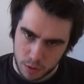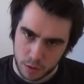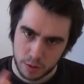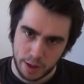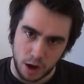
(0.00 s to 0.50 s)

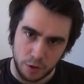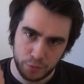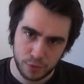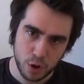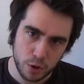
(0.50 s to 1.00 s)
There are
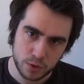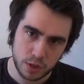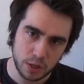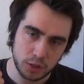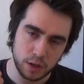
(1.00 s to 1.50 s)
flaws
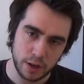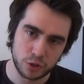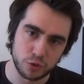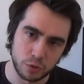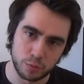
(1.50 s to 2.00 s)
in the
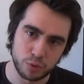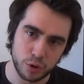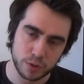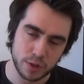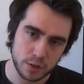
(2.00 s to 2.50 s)
electoral
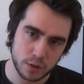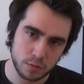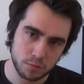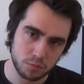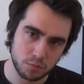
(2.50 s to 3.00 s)

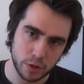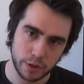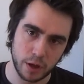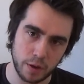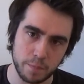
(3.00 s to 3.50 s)
process,
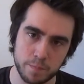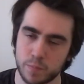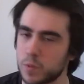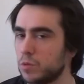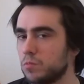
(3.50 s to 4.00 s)
okay?
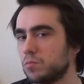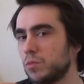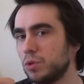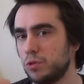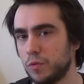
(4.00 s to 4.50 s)

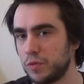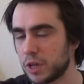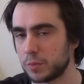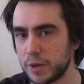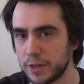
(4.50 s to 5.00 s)
You've
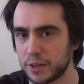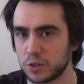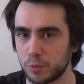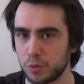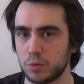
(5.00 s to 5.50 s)
got many
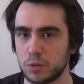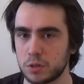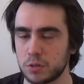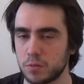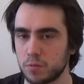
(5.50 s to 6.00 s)

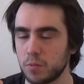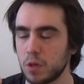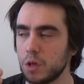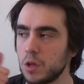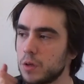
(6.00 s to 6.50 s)
examples.
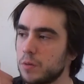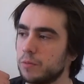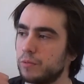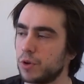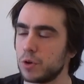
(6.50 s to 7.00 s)

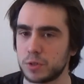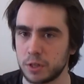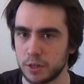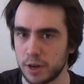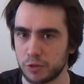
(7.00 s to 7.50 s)
Flaws
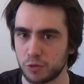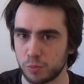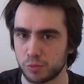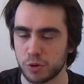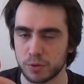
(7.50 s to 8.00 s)
in the electoral
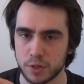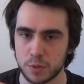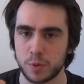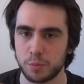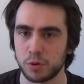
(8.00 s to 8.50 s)

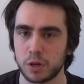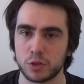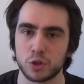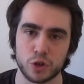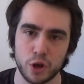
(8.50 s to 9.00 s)
process, people are
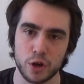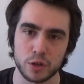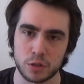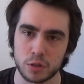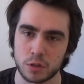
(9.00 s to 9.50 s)
not heard